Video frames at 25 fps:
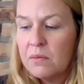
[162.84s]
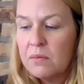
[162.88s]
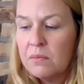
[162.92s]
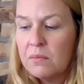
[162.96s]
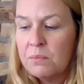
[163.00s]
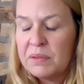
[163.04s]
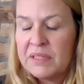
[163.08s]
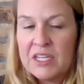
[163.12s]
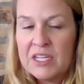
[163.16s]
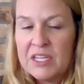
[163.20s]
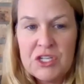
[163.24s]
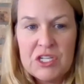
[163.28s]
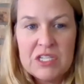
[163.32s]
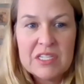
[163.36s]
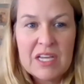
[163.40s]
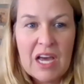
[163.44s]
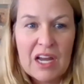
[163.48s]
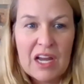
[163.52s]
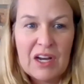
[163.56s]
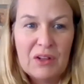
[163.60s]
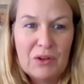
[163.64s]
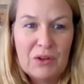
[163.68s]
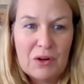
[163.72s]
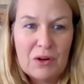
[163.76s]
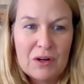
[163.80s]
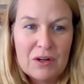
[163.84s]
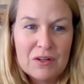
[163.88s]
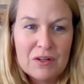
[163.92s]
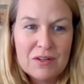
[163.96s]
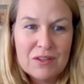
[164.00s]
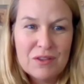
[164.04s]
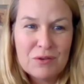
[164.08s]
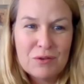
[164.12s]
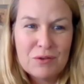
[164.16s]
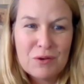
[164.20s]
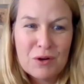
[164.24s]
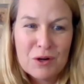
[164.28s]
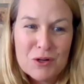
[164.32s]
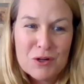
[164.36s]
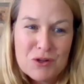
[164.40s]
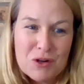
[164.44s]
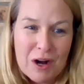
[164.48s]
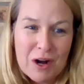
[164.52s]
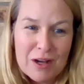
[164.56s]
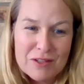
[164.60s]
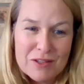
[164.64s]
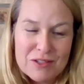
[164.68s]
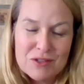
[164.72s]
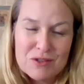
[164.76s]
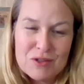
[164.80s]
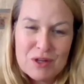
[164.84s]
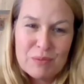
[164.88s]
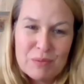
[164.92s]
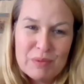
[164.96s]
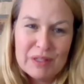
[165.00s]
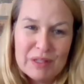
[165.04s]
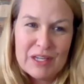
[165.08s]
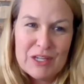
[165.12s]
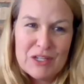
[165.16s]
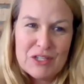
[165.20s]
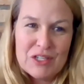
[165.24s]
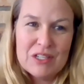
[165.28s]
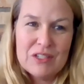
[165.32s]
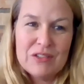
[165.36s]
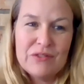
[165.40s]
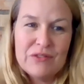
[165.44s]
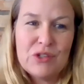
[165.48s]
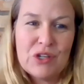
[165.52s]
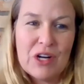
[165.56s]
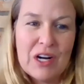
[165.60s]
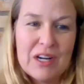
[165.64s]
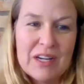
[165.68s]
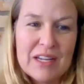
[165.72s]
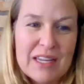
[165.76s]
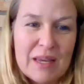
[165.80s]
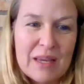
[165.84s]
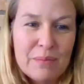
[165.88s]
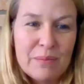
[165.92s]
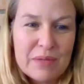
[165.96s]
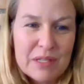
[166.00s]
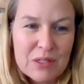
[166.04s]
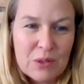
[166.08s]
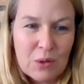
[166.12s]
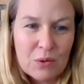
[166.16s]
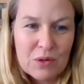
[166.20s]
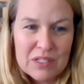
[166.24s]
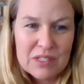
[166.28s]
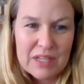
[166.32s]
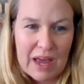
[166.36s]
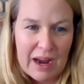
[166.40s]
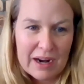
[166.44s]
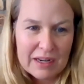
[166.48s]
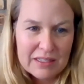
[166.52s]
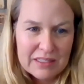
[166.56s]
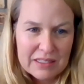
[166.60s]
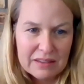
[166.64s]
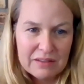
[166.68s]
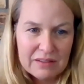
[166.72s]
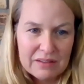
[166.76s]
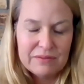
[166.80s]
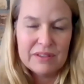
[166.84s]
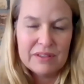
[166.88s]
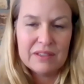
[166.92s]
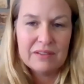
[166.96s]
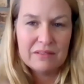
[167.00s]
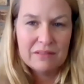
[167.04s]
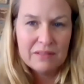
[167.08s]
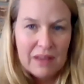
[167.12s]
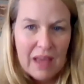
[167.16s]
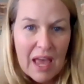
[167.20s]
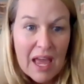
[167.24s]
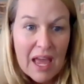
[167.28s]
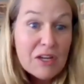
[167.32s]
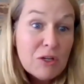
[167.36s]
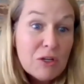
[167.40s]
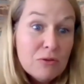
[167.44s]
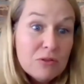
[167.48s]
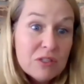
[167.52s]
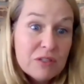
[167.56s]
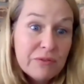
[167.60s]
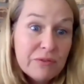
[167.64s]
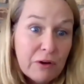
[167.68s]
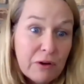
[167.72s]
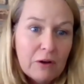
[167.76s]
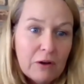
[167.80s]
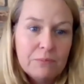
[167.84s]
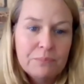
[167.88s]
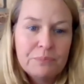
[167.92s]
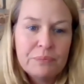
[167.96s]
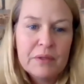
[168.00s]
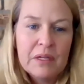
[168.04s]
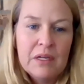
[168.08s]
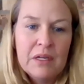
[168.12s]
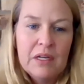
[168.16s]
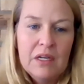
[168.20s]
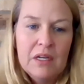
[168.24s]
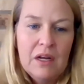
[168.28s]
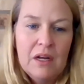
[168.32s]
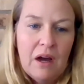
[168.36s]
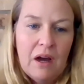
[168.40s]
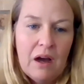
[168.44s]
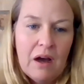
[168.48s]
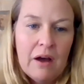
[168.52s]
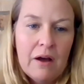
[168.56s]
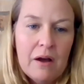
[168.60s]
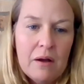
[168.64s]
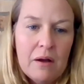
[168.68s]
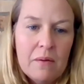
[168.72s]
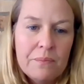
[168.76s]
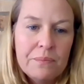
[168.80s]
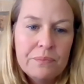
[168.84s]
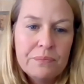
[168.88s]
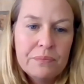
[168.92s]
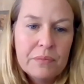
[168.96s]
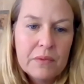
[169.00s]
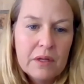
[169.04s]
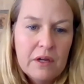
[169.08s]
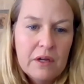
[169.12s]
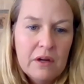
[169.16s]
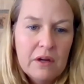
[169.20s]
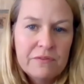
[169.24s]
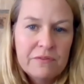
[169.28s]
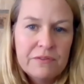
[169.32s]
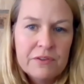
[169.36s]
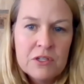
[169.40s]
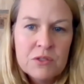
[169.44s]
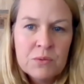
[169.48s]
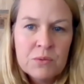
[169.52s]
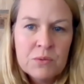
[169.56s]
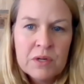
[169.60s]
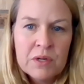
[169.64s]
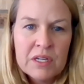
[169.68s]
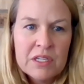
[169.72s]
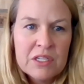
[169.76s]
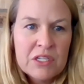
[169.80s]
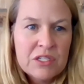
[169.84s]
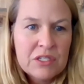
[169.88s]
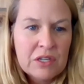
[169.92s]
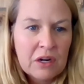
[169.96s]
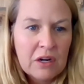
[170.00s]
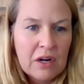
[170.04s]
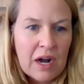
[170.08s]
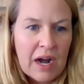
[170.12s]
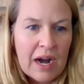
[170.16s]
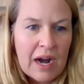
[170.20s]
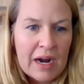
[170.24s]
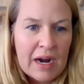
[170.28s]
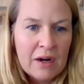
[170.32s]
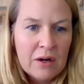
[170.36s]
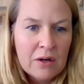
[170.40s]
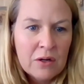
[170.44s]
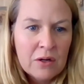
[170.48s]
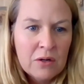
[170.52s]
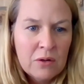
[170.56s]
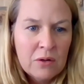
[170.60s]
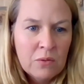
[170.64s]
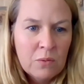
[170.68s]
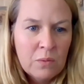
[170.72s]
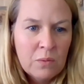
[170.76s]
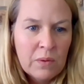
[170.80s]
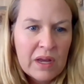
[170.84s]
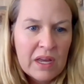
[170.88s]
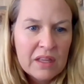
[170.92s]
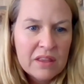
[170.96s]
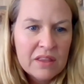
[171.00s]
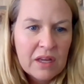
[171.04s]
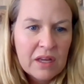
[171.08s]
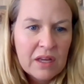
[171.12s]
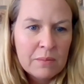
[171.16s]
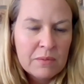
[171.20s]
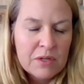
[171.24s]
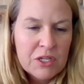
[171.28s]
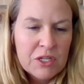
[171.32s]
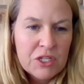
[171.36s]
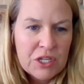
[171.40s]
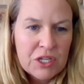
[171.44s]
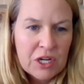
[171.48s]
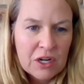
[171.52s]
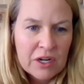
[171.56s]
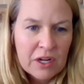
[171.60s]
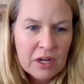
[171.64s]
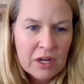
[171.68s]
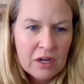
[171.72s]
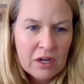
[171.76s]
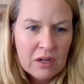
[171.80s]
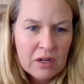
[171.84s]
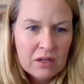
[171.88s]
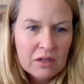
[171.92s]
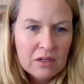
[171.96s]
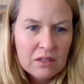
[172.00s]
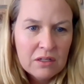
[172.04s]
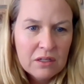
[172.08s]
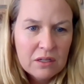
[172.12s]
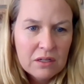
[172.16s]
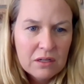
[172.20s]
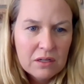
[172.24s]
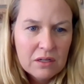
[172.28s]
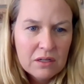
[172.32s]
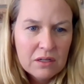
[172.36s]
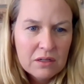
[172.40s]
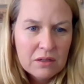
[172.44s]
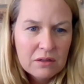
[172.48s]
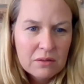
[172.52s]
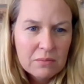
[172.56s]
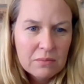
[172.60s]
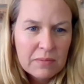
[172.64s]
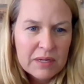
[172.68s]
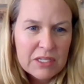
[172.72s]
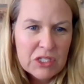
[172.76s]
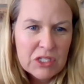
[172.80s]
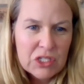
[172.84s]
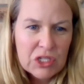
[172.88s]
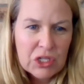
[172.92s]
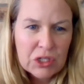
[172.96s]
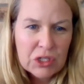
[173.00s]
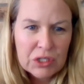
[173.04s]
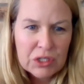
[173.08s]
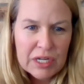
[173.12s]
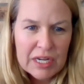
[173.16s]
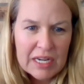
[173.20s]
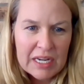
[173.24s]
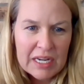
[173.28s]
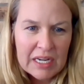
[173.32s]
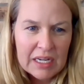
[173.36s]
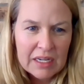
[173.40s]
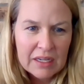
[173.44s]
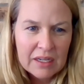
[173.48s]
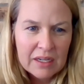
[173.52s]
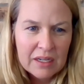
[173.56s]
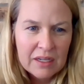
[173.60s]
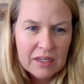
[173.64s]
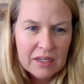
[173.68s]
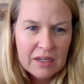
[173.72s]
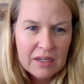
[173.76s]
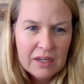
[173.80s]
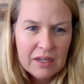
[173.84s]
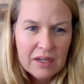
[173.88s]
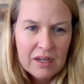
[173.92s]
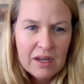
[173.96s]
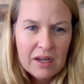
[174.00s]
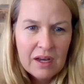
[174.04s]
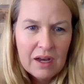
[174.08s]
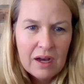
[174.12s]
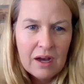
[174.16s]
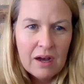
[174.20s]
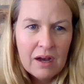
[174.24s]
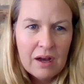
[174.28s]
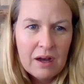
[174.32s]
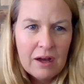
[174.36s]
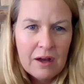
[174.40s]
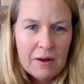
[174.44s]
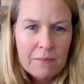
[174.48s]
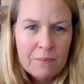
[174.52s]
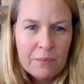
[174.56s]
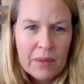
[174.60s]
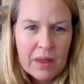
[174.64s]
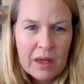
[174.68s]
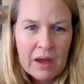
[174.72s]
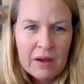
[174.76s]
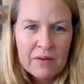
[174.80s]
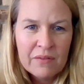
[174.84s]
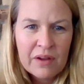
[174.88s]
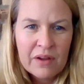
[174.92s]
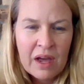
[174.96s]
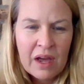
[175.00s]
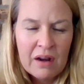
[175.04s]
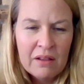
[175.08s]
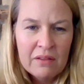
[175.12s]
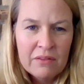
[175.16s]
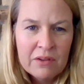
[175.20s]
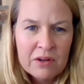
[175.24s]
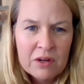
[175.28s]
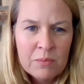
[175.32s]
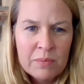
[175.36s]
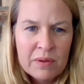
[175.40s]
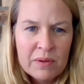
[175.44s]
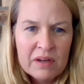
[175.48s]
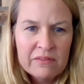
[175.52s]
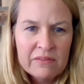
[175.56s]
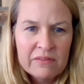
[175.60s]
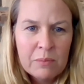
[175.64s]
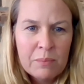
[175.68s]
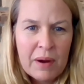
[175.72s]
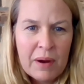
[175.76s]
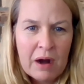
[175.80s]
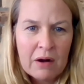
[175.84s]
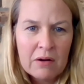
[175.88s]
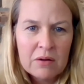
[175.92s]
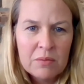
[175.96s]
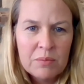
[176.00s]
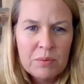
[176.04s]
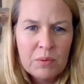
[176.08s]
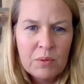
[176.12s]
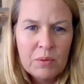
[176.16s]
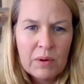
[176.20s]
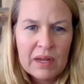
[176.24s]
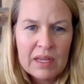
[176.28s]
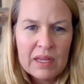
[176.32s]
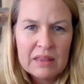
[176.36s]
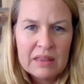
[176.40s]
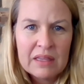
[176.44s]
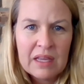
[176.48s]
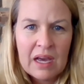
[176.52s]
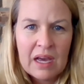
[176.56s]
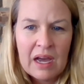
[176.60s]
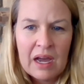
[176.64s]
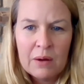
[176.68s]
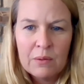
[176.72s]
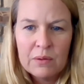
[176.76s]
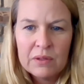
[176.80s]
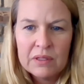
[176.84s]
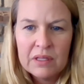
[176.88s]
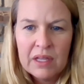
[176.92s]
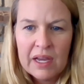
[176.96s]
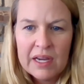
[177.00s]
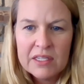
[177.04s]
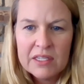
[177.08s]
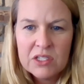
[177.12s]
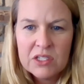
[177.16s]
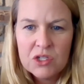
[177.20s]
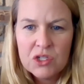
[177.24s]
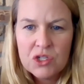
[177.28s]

But that she's kind of learned through her trials and tribulations and trying to keep this horse active and useful. First, we're going to start out with, I'm going to share y'all my screen. I've got a little bit of a PowerPoint that I would like to